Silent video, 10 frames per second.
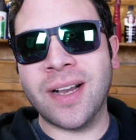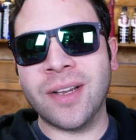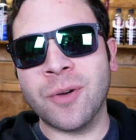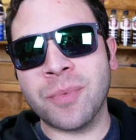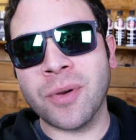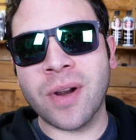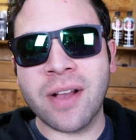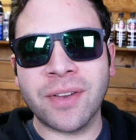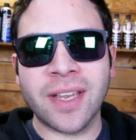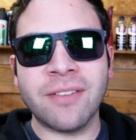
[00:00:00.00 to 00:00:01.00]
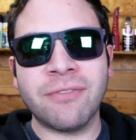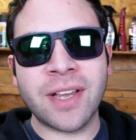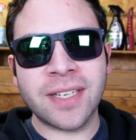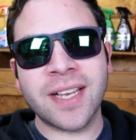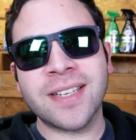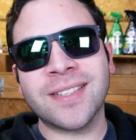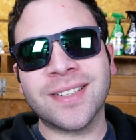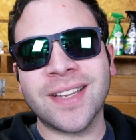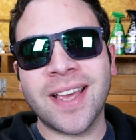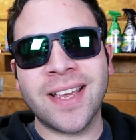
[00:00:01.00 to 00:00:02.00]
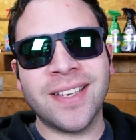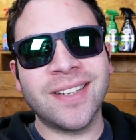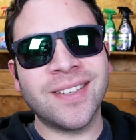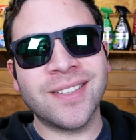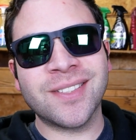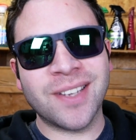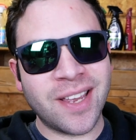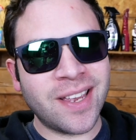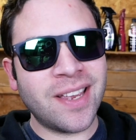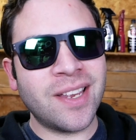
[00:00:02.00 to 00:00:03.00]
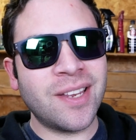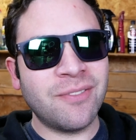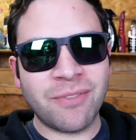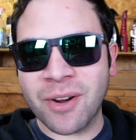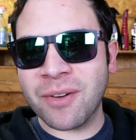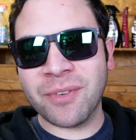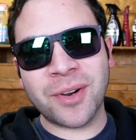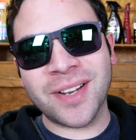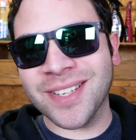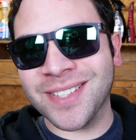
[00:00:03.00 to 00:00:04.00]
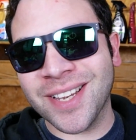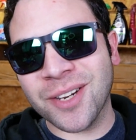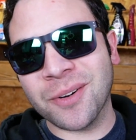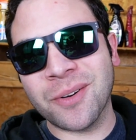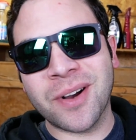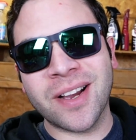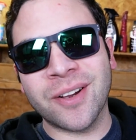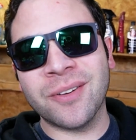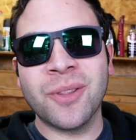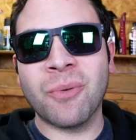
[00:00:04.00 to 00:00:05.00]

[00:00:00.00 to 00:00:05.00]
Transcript: I hope you are having a fantastic day. It is a very nice day here in Ohio.